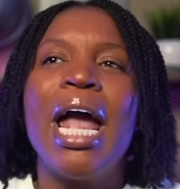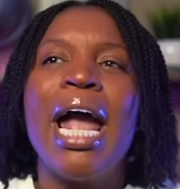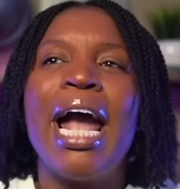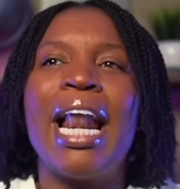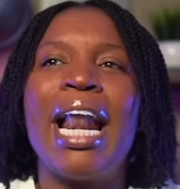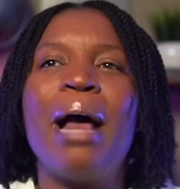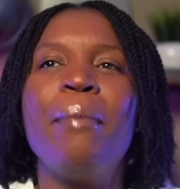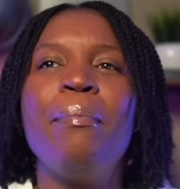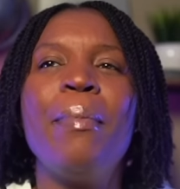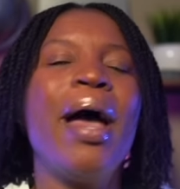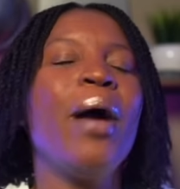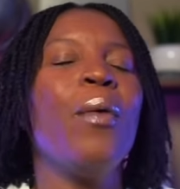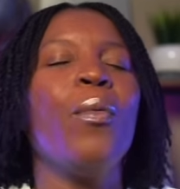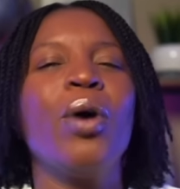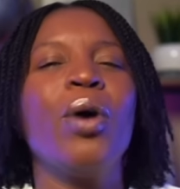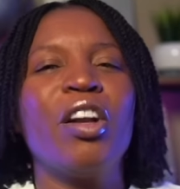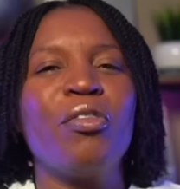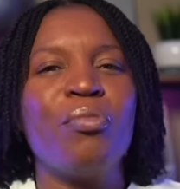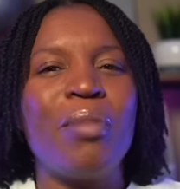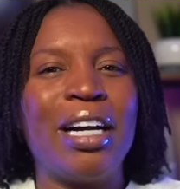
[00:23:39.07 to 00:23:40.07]
And I met
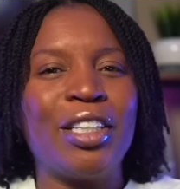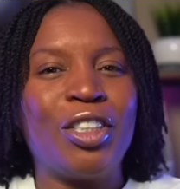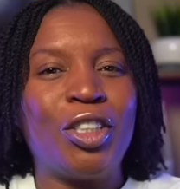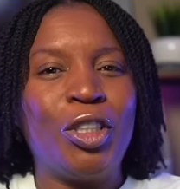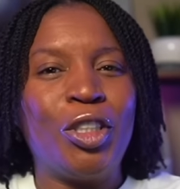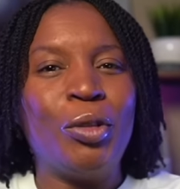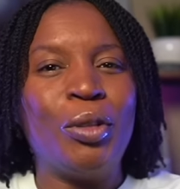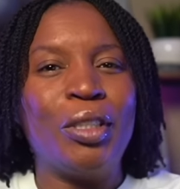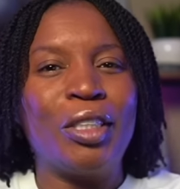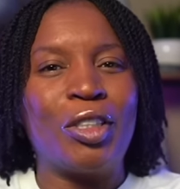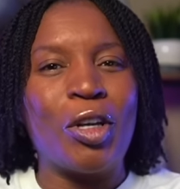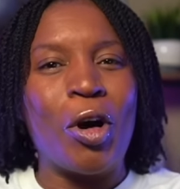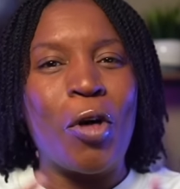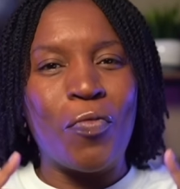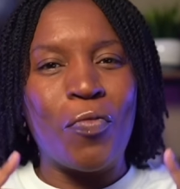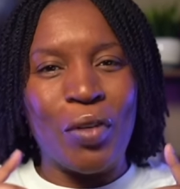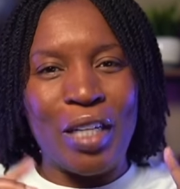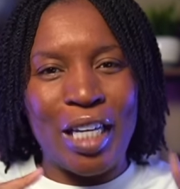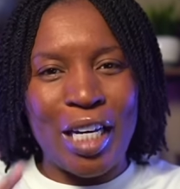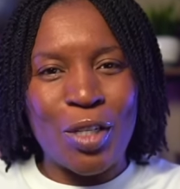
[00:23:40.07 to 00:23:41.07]
one of my students,
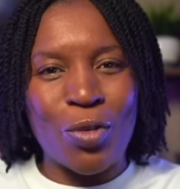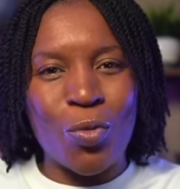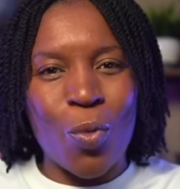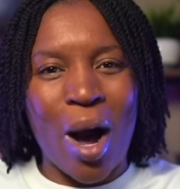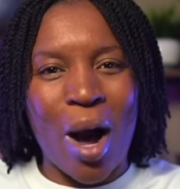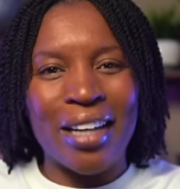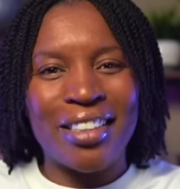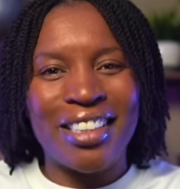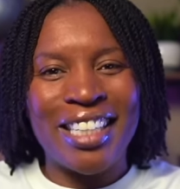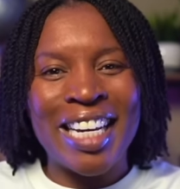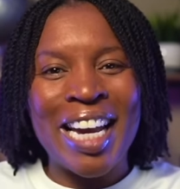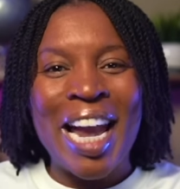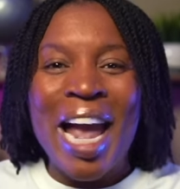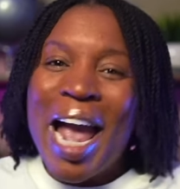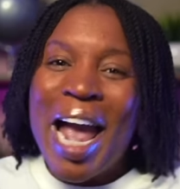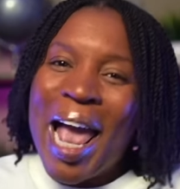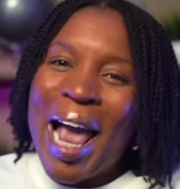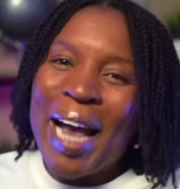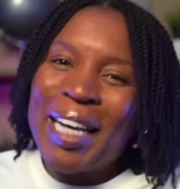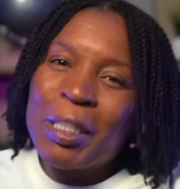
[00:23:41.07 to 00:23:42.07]
hopefully he's watching,
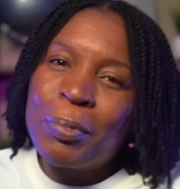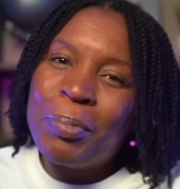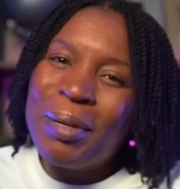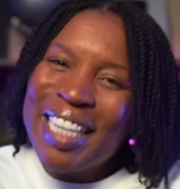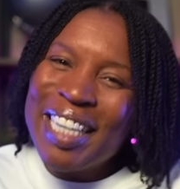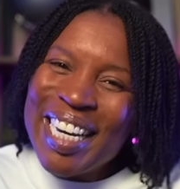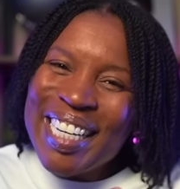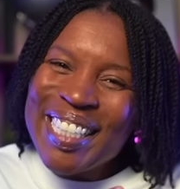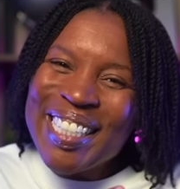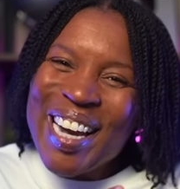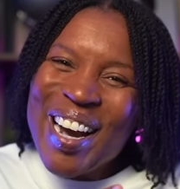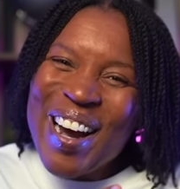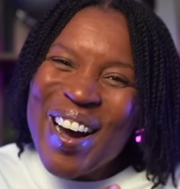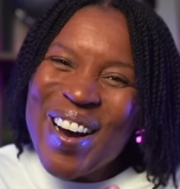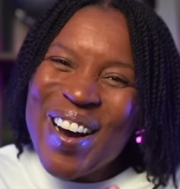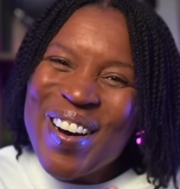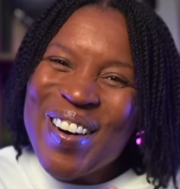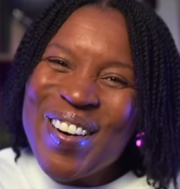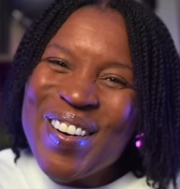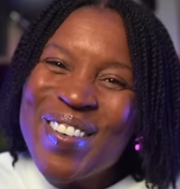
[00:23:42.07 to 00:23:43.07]

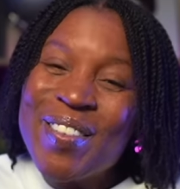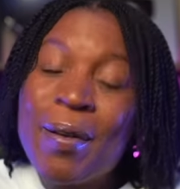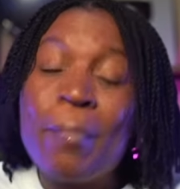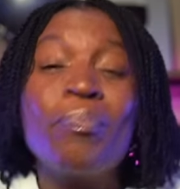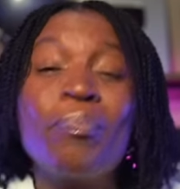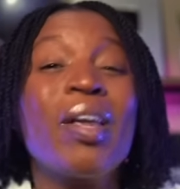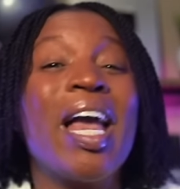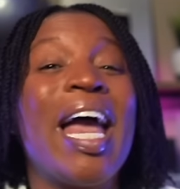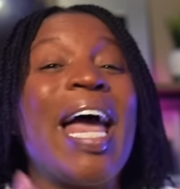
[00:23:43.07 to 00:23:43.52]
Expedito.